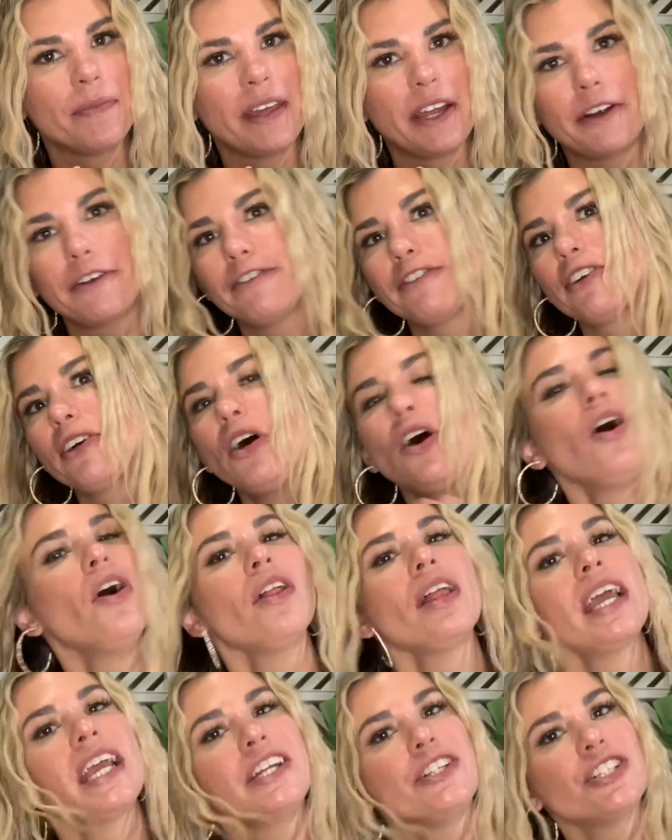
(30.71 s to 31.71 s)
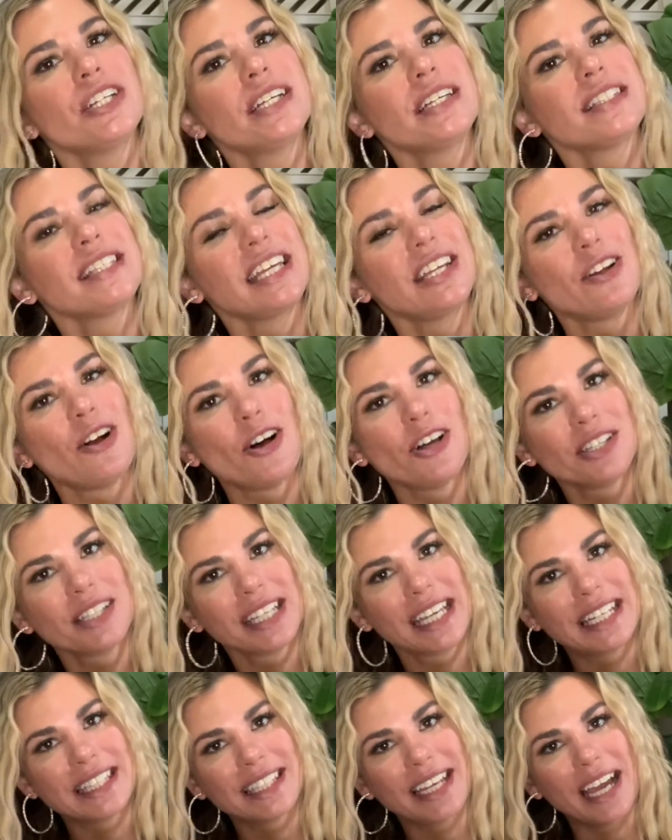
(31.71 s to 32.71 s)
They are for all ages and all
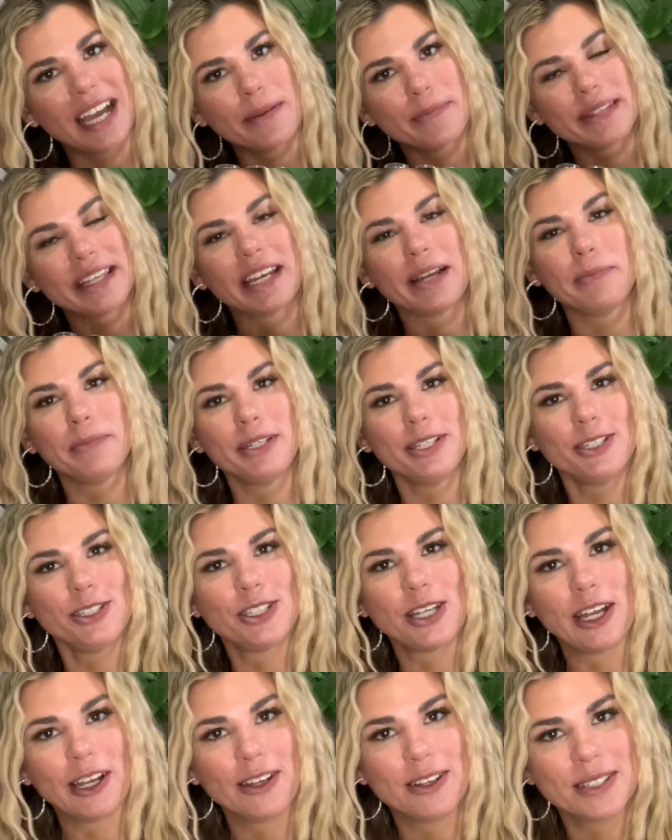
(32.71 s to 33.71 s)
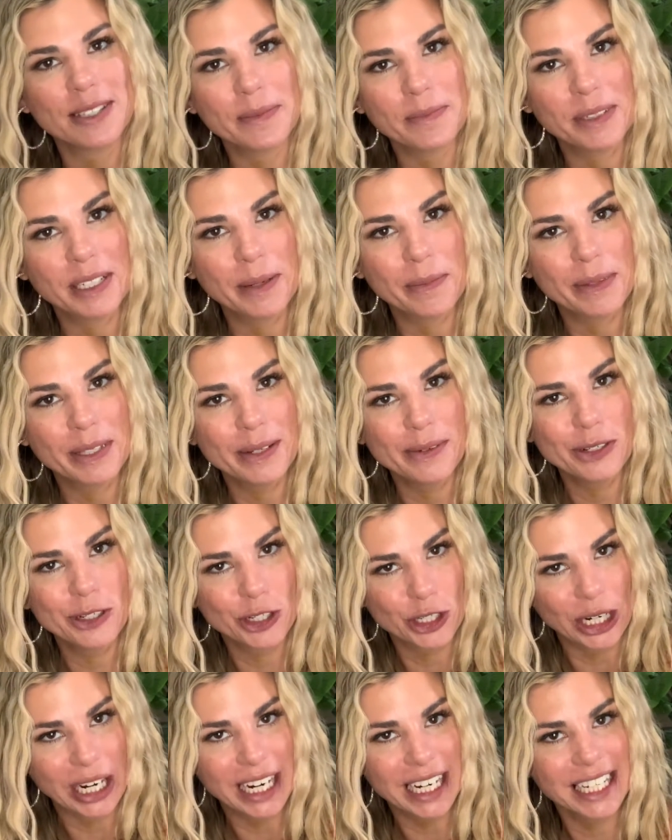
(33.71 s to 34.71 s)
skin types, and I'm going to show you some tips and
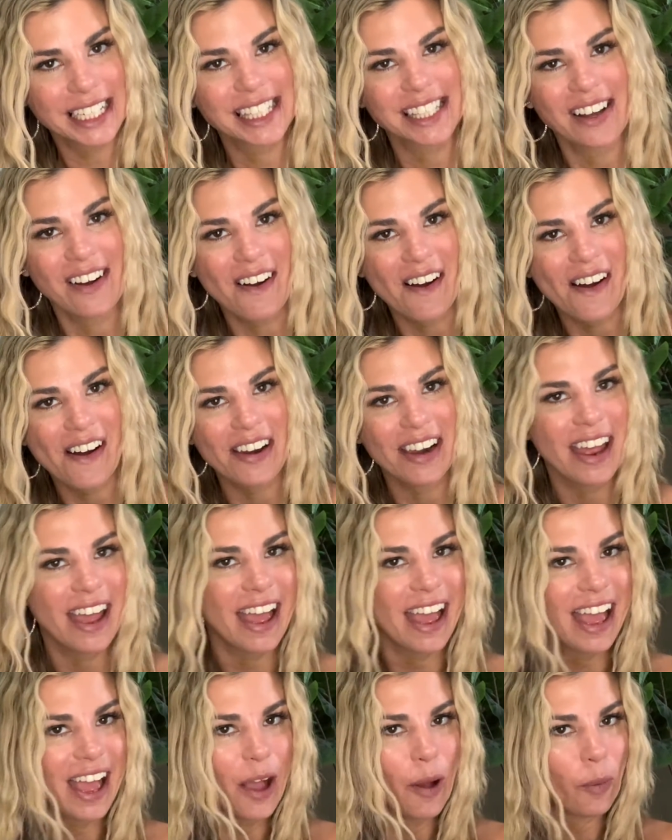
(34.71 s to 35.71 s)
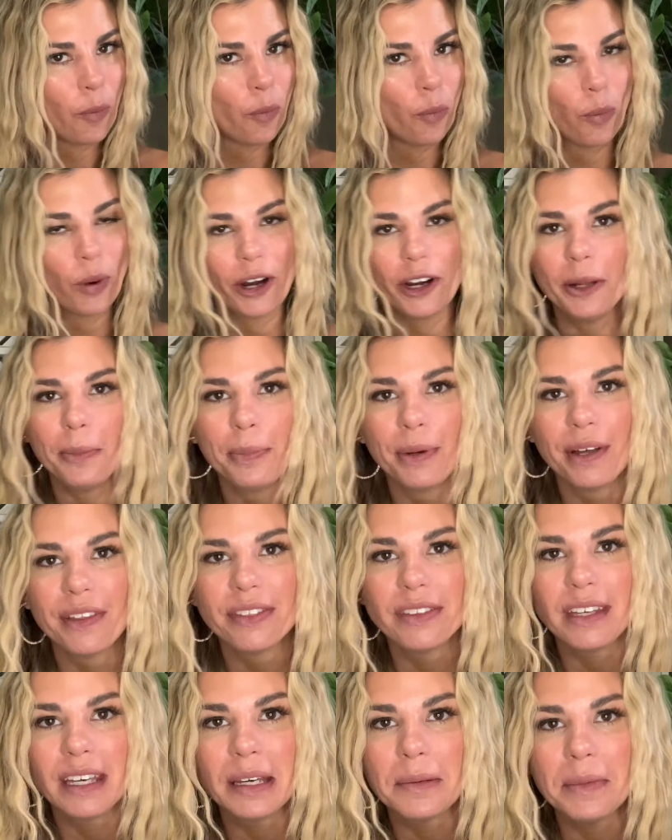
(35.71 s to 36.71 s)
tricks on where to put
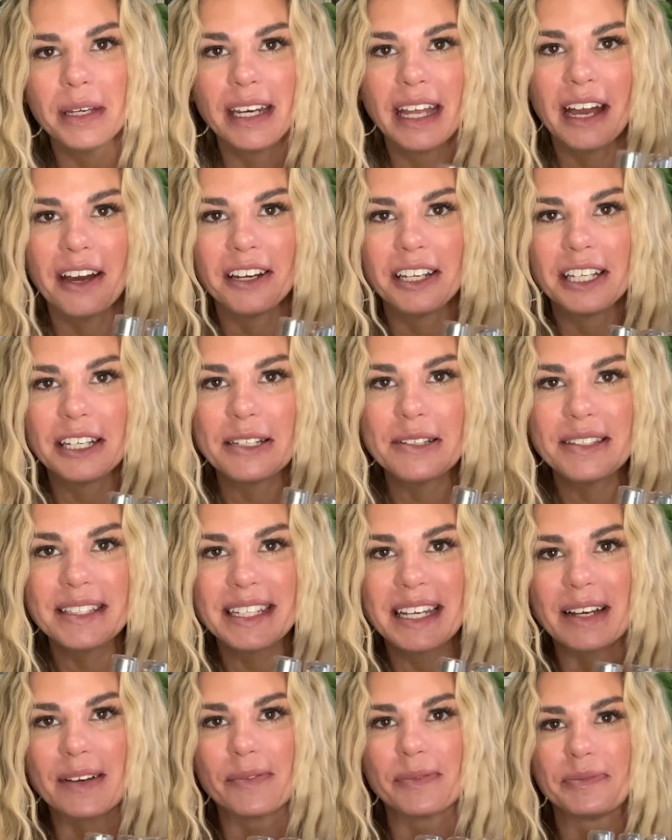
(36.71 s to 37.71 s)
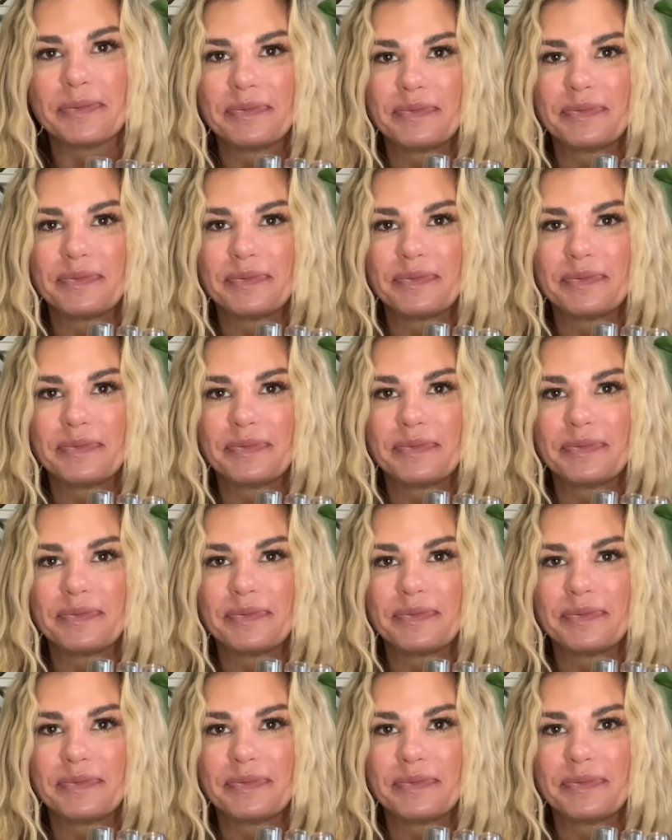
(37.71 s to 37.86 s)
them and how to use them.